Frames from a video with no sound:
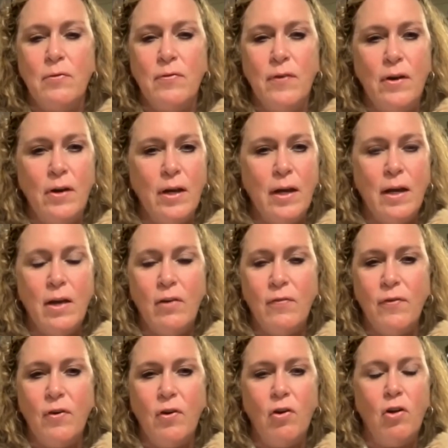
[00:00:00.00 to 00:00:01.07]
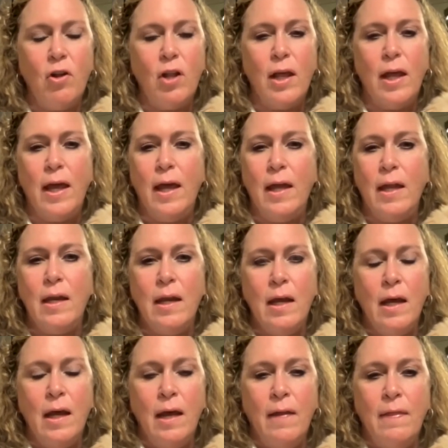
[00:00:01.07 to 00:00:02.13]
was very careful, and
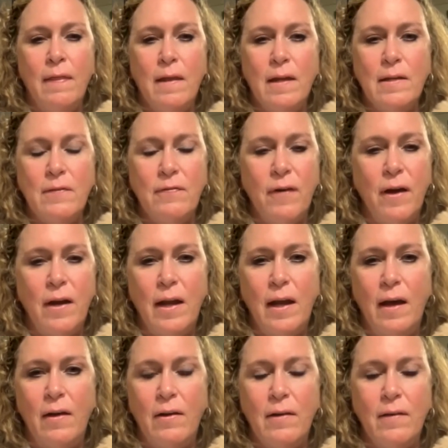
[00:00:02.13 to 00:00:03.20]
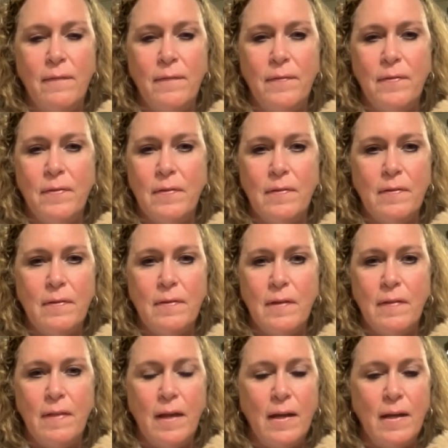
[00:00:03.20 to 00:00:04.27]
then to find out
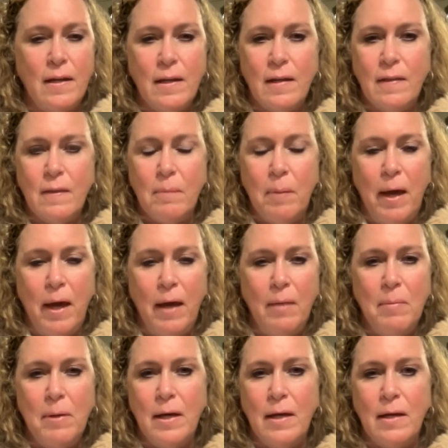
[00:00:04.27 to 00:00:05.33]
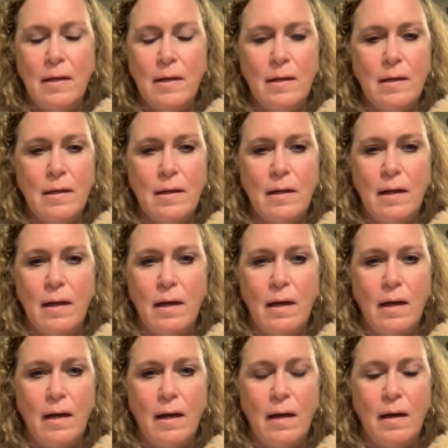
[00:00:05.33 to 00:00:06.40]
that they didn't get the payment,
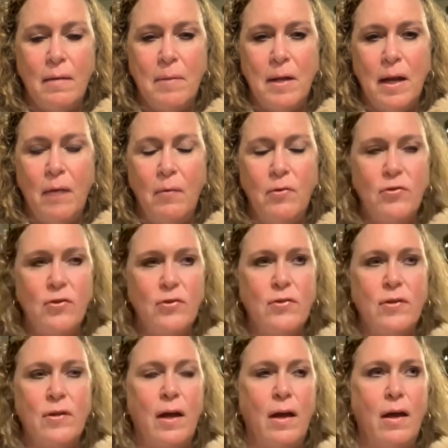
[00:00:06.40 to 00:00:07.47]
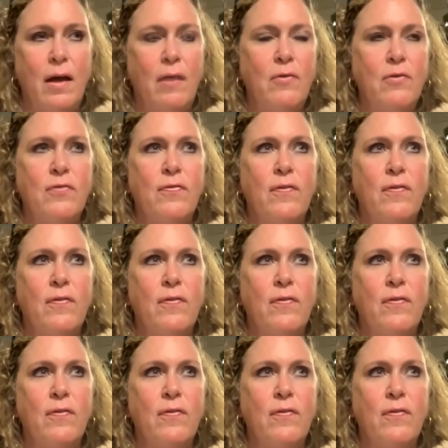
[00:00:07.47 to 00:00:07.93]
I mean, I was just, I was